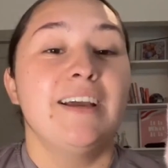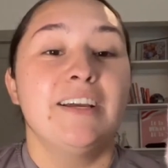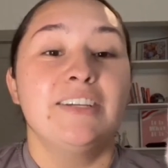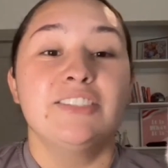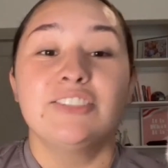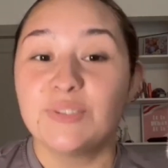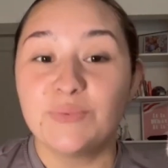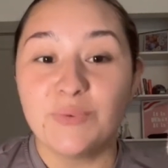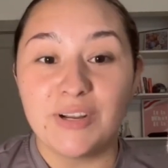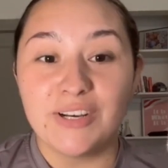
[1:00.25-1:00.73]

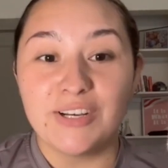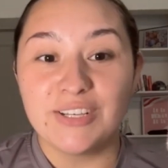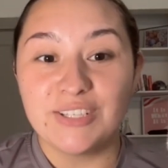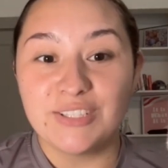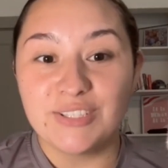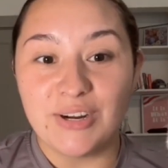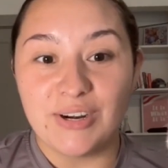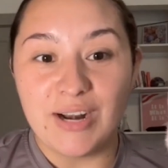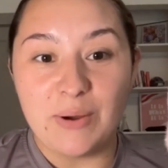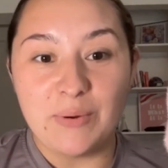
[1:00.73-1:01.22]
just wanted to
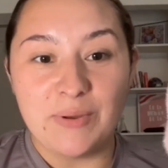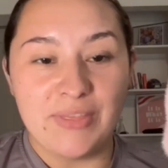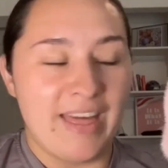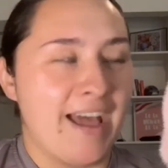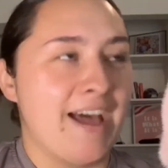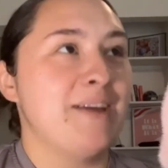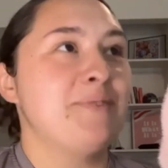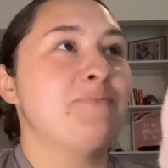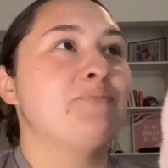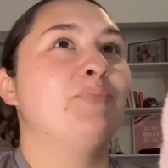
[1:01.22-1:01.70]
start out with
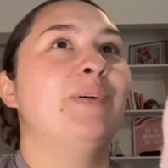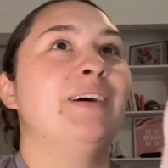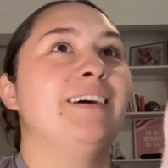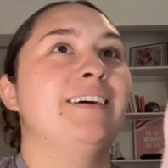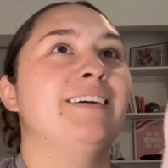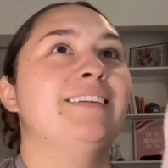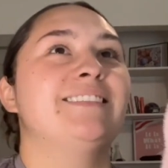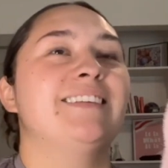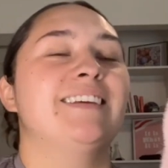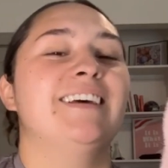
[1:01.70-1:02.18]
that,
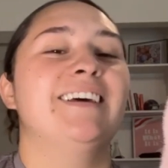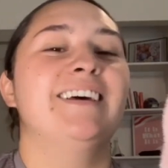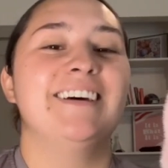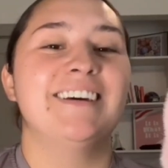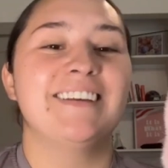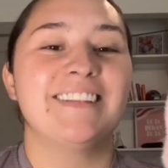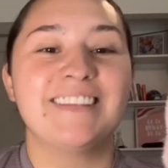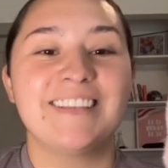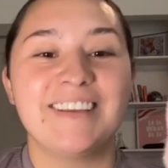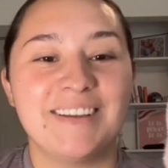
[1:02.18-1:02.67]
but
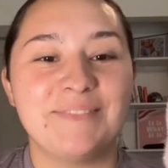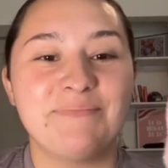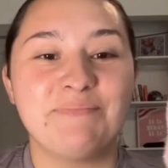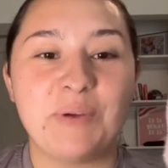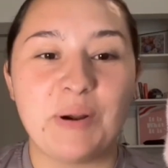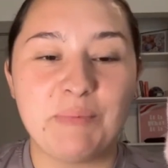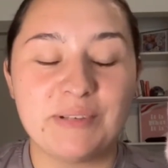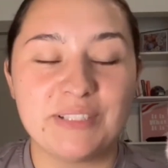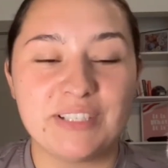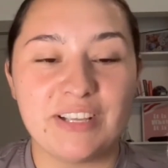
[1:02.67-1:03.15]
the
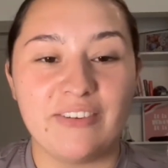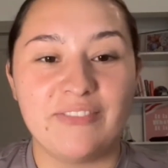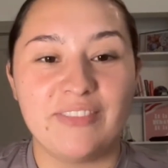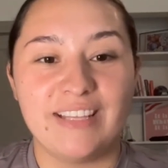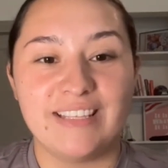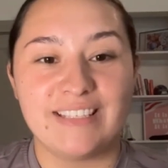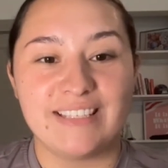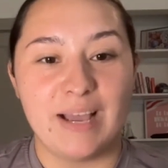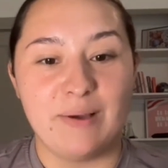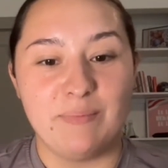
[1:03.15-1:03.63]
purpose of
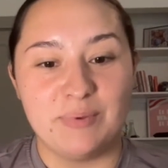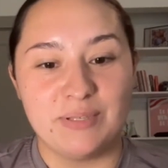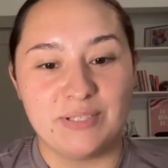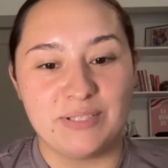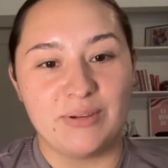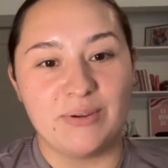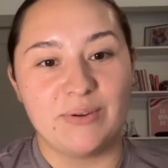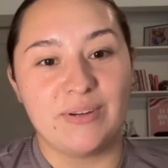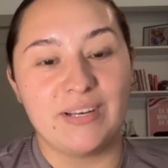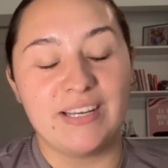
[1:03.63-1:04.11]
this
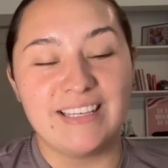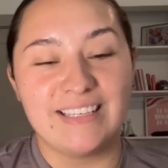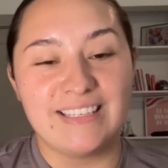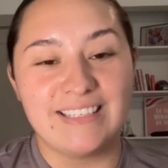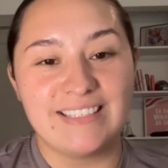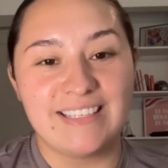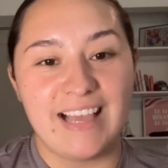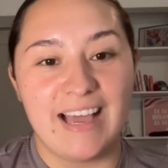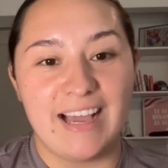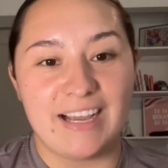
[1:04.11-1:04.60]
episode
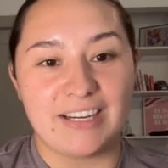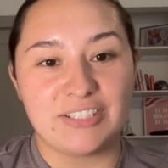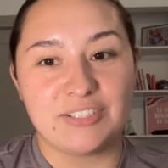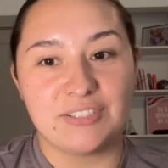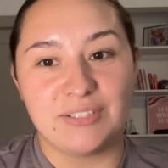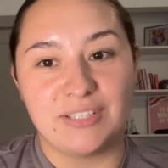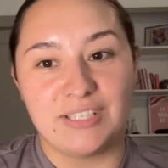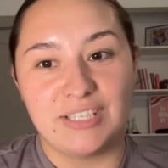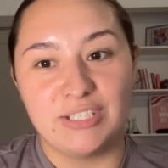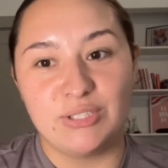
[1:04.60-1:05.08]
is
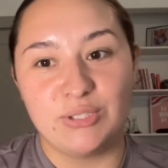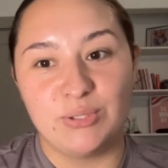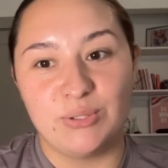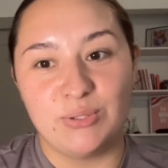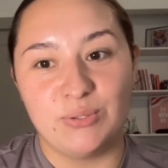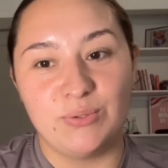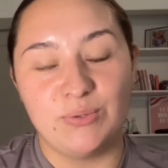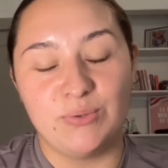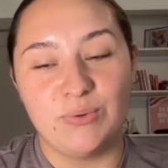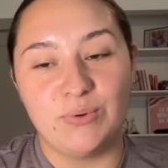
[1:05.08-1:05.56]
actually
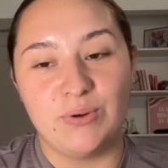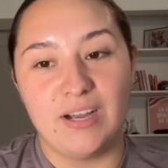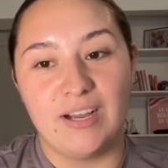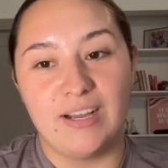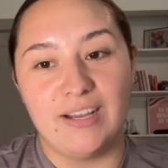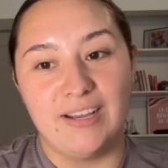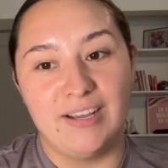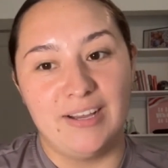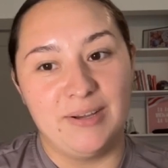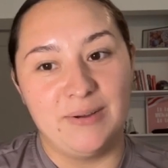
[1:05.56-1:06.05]
to
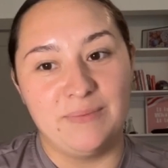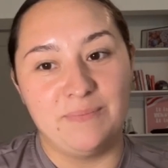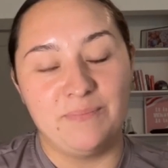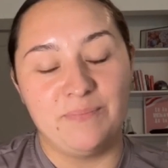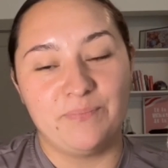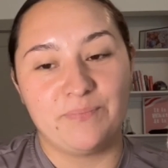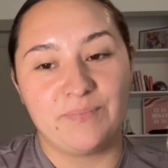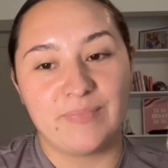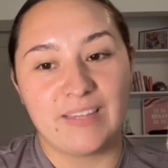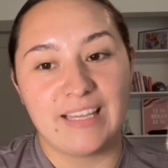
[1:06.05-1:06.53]

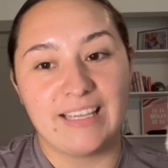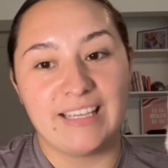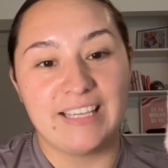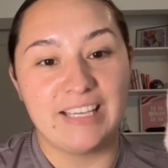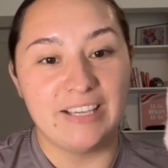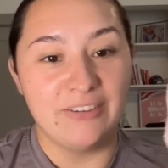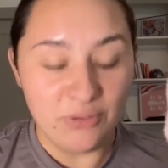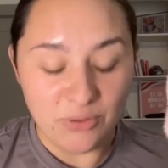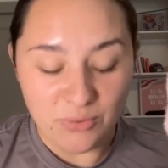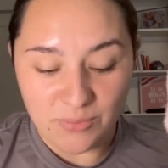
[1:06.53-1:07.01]

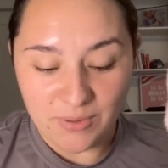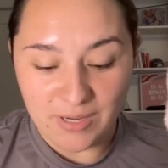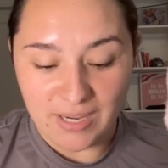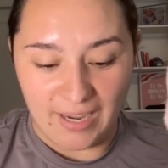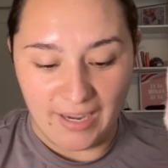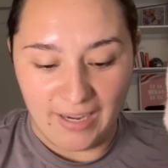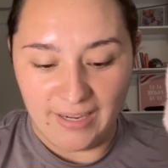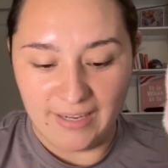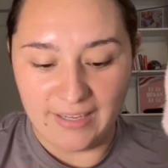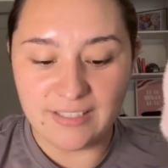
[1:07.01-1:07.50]
give you
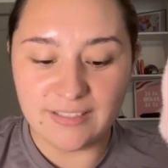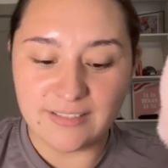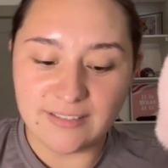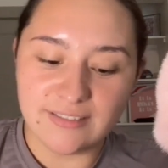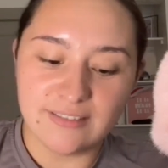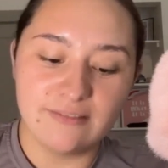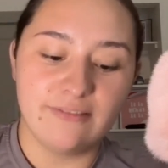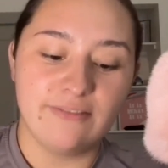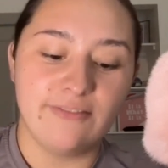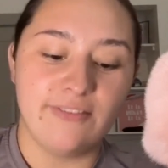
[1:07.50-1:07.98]

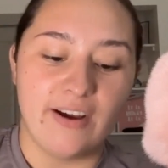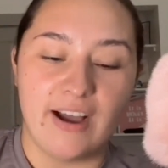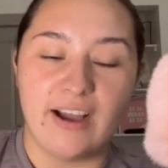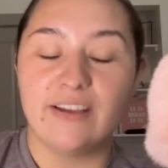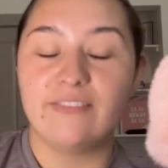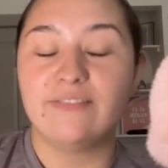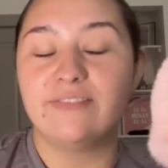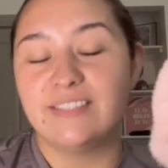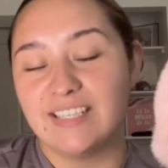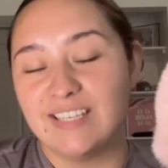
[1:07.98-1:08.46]
guys
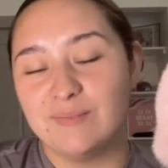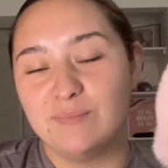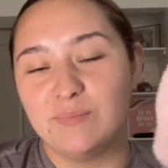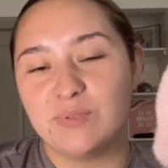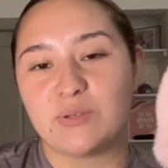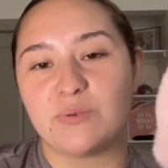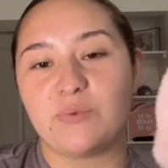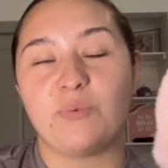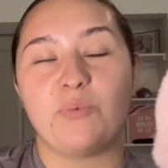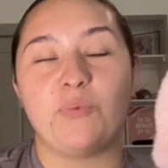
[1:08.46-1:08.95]
5
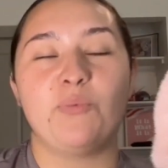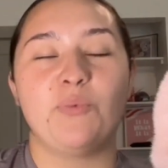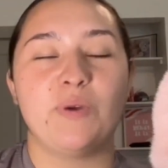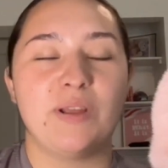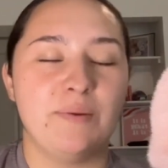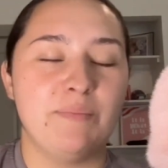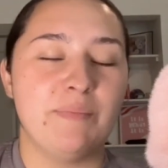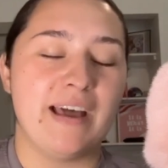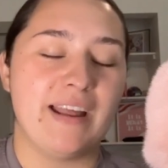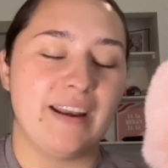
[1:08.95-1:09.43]
tips
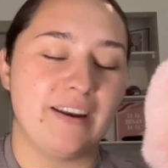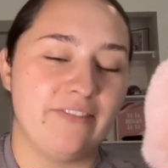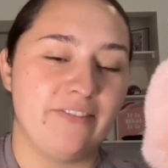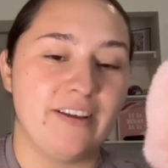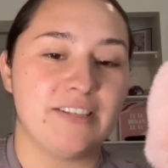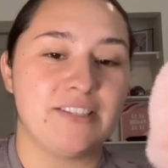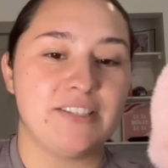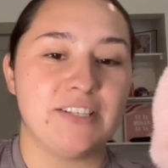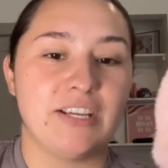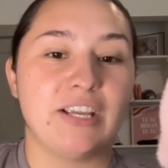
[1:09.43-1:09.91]
when
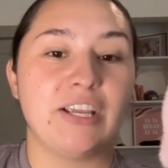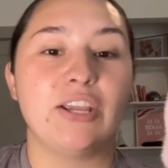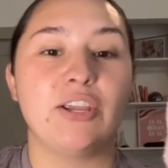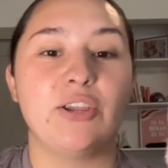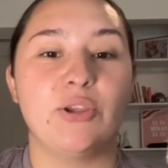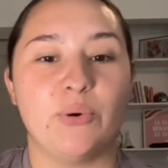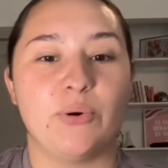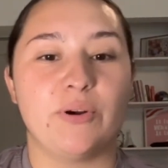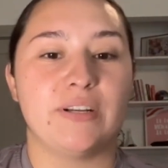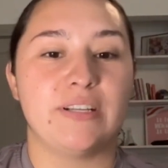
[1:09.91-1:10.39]
manifesting
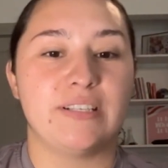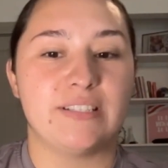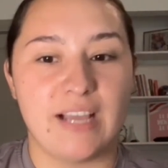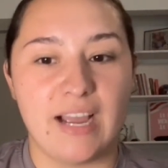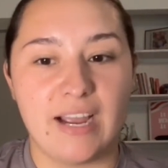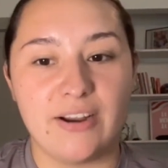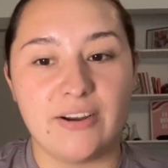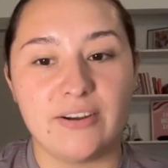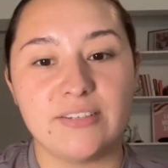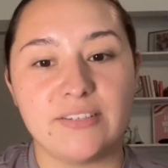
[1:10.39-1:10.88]
your
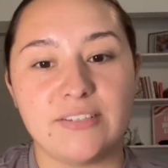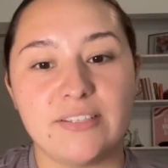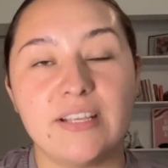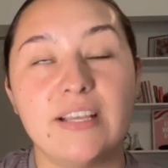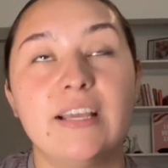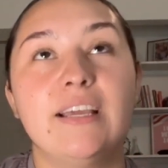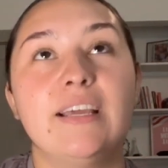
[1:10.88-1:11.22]
desires.